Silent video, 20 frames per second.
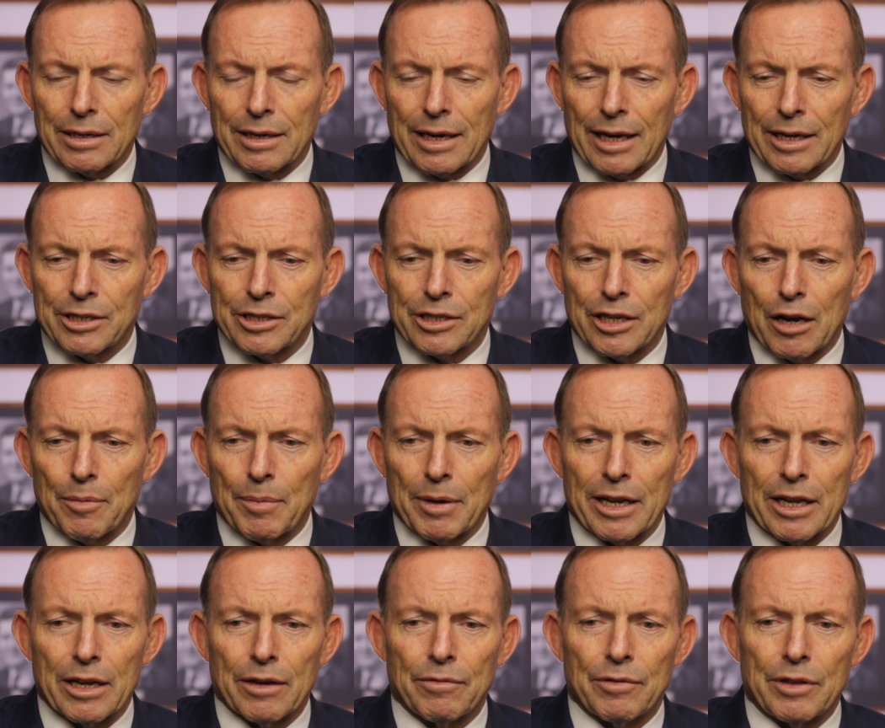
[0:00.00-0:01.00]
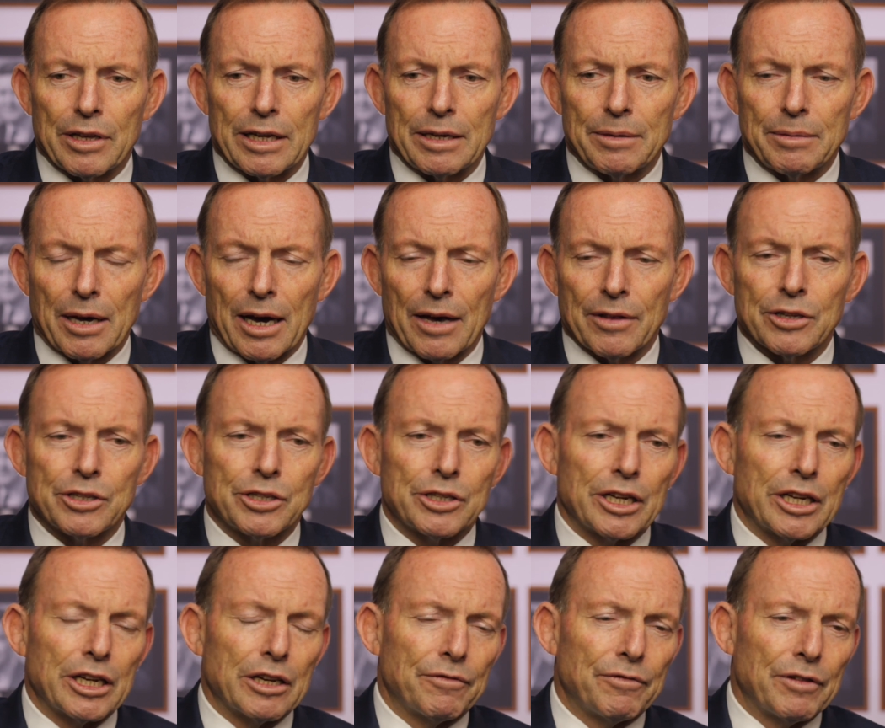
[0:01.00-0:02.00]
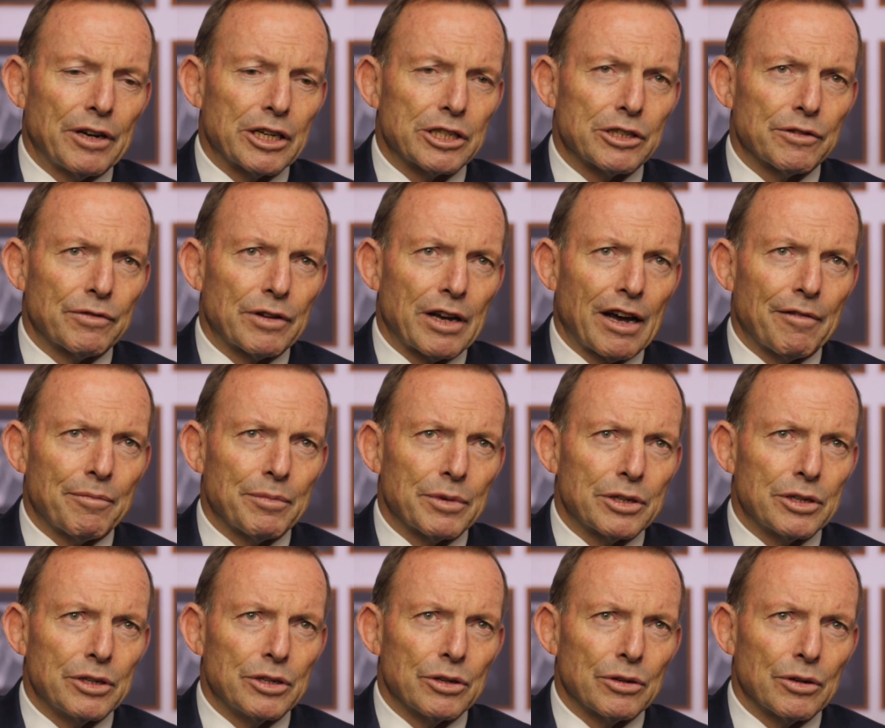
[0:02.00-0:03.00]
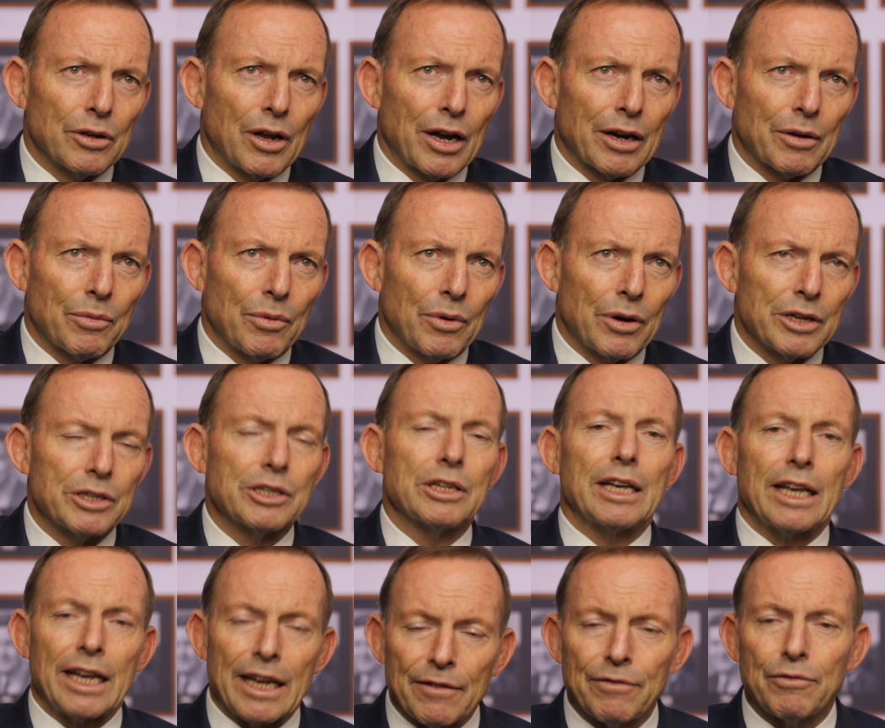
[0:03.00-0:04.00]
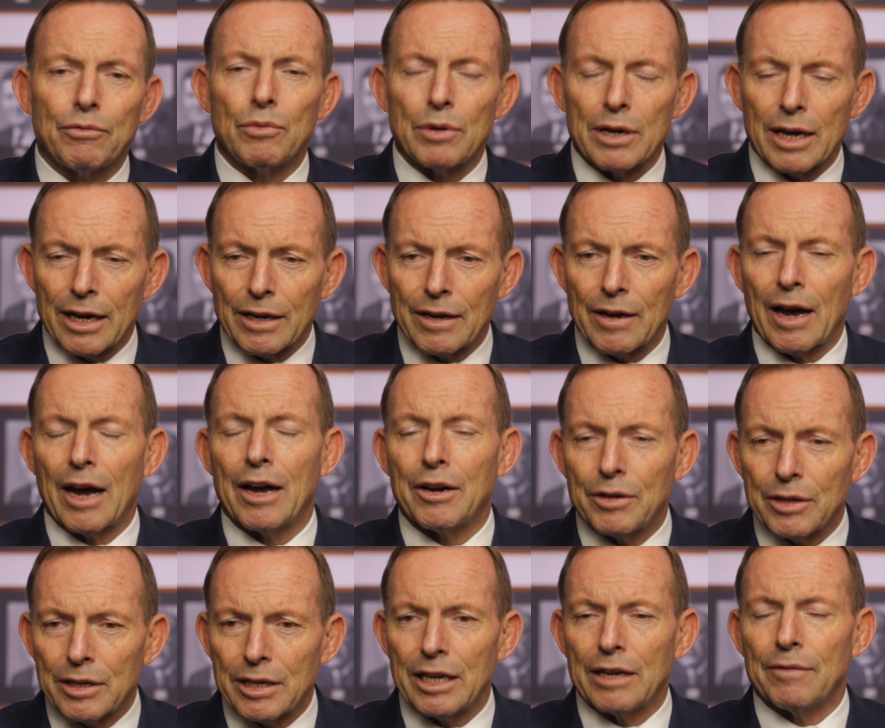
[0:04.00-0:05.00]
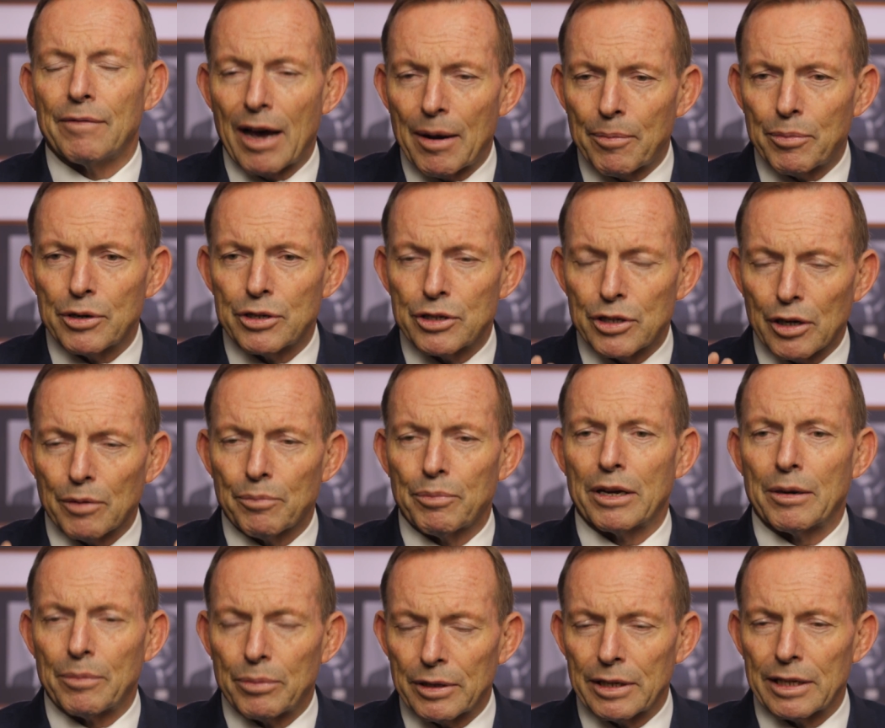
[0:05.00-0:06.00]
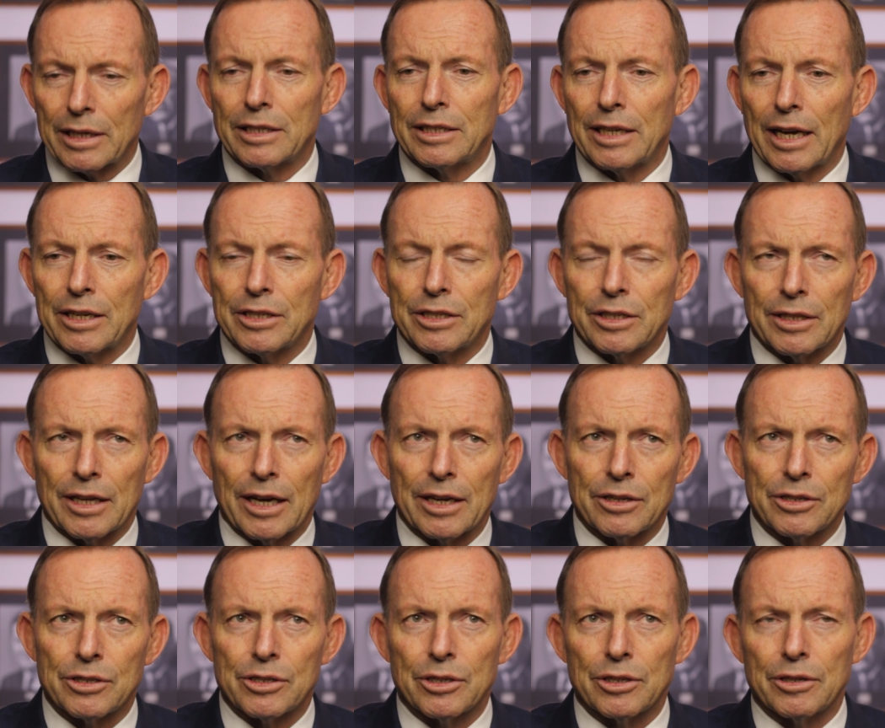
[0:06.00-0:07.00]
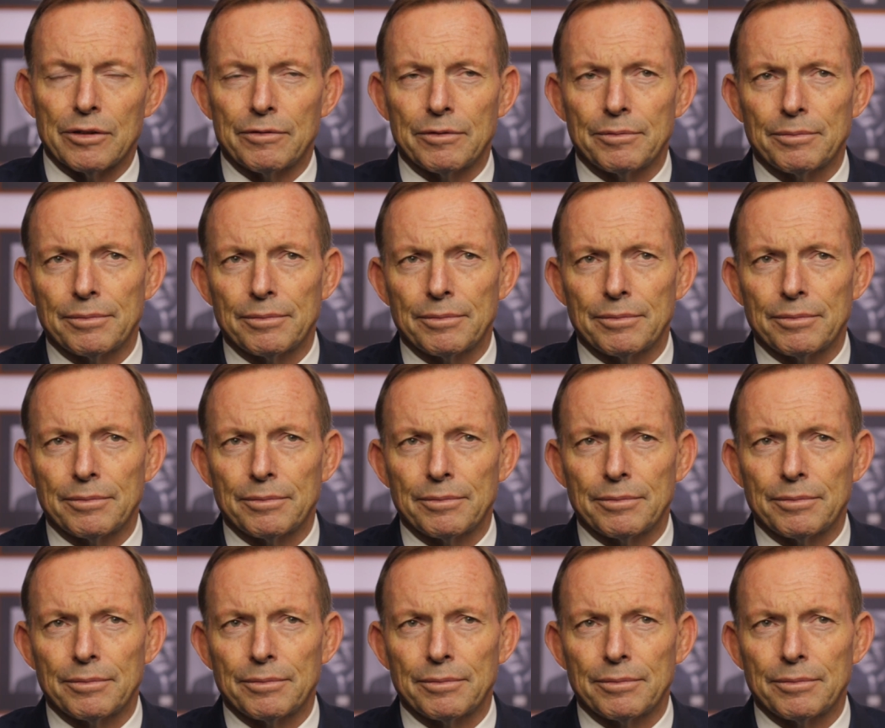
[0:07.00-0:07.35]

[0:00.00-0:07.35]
get so many of the other senior figures of government to do likewise, if we are going to give Aboriginal people the attention they deserve?